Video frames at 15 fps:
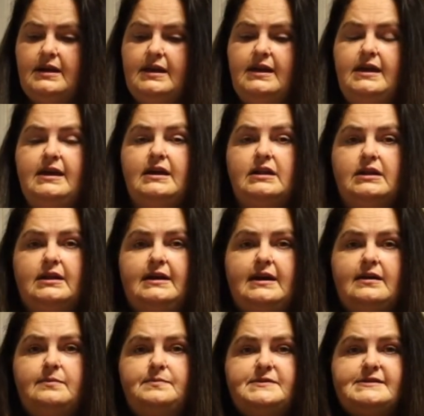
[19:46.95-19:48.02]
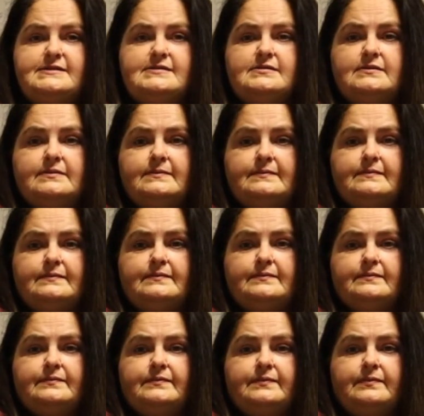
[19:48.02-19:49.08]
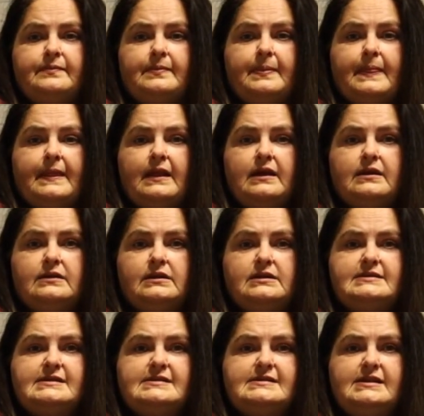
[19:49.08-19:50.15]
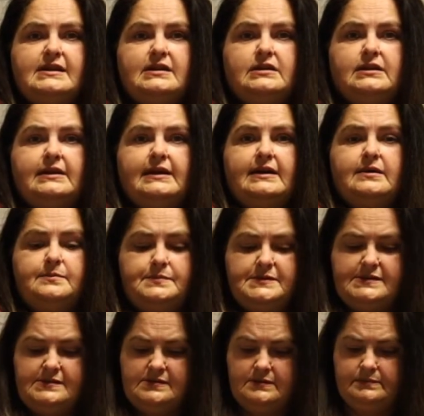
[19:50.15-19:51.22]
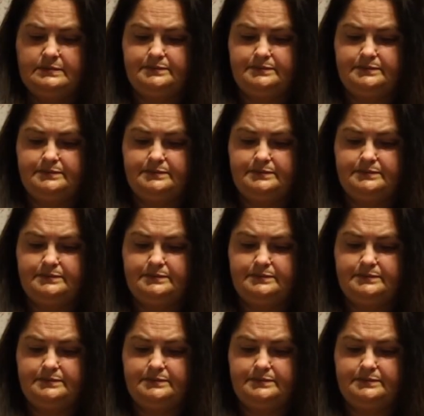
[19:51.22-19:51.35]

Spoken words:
Eclipse. This is Eclipse.